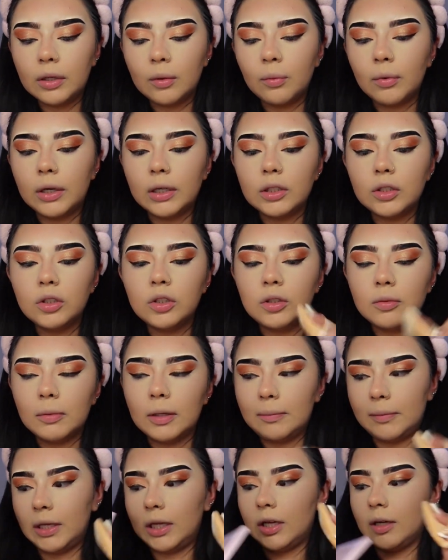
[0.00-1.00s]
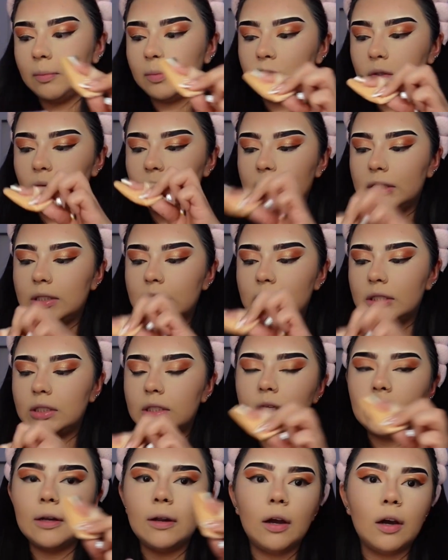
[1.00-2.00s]
wanted to do my makeup in
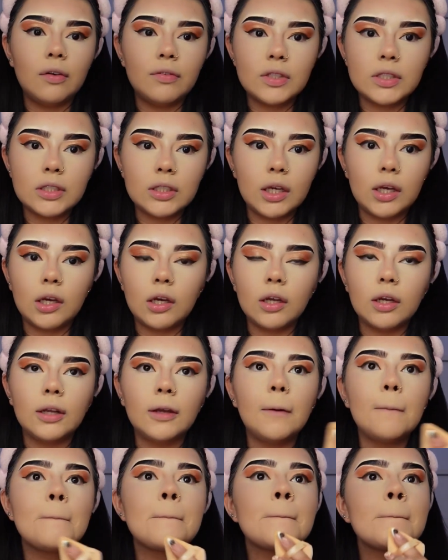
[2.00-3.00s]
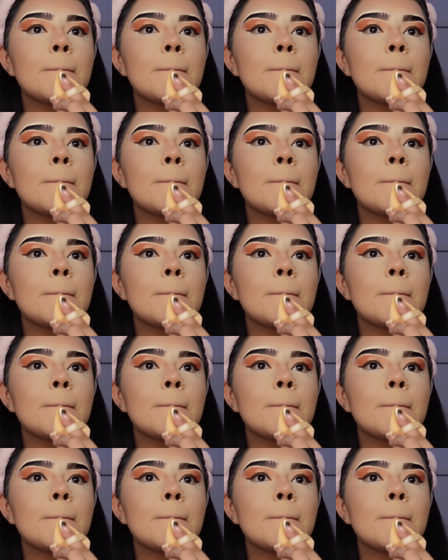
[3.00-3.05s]
2016. Obviously I couldn't,